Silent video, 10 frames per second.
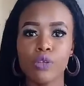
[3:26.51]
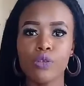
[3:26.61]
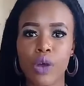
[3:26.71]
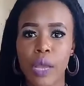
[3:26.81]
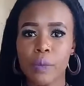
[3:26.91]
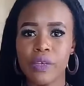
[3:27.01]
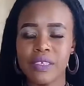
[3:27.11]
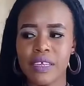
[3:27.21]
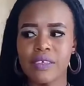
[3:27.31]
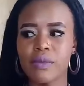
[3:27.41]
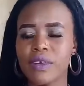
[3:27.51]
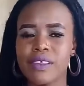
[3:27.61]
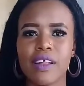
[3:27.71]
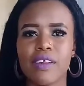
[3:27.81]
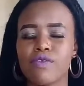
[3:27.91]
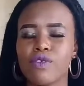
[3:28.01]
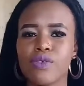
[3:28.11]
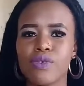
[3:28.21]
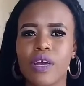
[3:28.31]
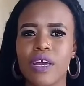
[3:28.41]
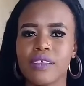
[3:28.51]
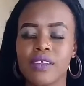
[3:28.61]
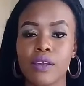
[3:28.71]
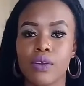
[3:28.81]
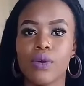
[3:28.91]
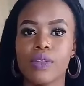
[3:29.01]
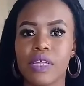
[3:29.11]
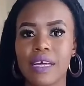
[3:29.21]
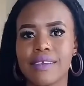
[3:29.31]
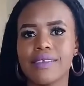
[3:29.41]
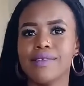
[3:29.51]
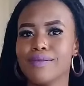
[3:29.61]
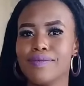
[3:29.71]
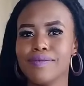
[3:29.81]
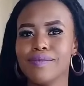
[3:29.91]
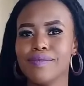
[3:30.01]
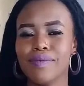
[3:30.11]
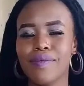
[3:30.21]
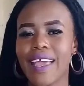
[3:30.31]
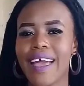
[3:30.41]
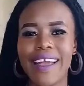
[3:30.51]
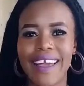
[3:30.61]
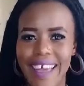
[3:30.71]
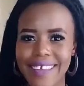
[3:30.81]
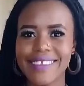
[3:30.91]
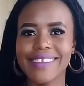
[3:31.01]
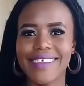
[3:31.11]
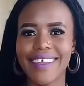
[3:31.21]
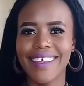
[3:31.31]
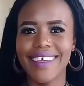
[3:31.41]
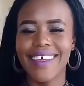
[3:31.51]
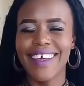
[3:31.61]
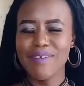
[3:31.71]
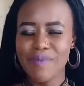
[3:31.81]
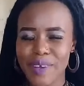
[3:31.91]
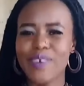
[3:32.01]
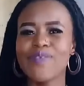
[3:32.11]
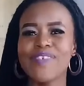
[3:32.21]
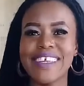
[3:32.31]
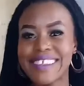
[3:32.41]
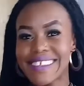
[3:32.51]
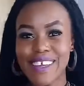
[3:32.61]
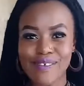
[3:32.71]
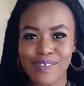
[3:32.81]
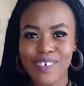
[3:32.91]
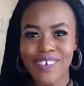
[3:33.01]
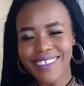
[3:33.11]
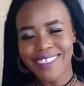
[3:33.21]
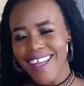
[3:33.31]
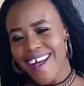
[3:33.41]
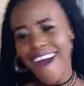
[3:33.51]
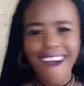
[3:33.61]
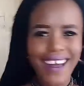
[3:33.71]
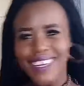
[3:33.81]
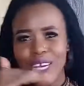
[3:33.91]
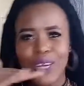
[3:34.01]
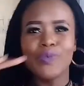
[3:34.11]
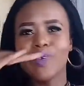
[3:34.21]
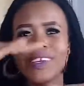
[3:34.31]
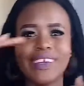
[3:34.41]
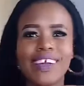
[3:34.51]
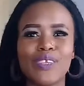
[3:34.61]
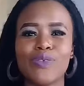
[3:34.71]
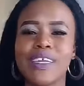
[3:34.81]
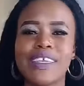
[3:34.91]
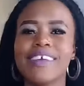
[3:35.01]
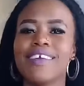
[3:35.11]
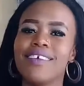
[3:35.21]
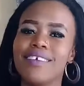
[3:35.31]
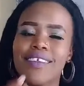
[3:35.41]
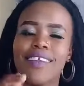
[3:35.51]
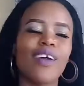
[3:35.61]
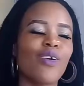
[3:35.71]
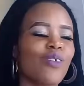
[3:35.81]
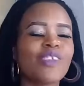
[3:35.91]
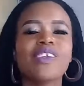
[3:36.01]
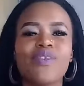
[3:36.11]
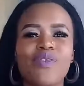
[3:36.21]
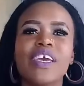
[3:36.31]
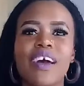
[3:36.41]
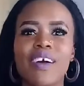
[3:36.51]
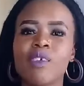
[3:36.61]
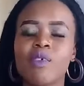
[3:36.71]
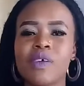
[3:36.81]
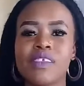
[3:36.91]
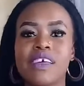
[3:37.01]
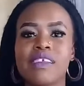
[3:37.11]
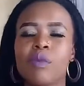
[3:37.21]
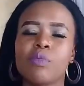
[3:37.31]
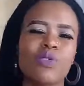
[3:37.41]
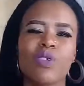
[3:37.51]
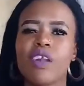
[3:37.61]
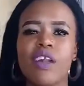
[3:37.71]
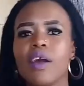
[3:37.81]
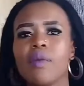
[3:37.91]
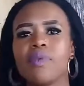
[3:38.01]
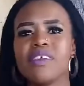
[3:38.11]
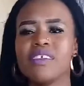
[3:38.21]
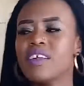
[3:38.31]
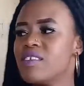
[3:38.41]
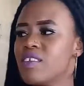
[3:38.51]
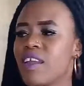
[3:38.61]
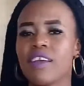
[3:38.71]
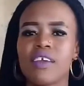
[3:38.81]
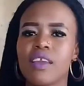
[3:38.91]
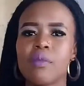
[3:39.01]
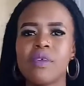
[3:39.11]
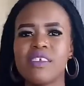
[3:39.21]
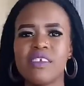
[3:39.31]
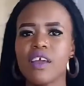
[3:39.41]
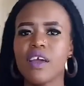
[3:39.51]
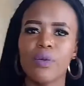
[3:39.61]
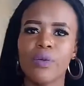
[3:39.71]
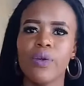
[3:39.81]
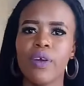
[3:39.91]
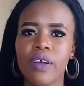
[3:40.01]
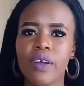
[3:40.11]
you know, I present myself to you guys and all that. Guys, my confidence level, we are graduating. Continue if you get 100%, I'll be talking like a presenter, like in a bit yellow.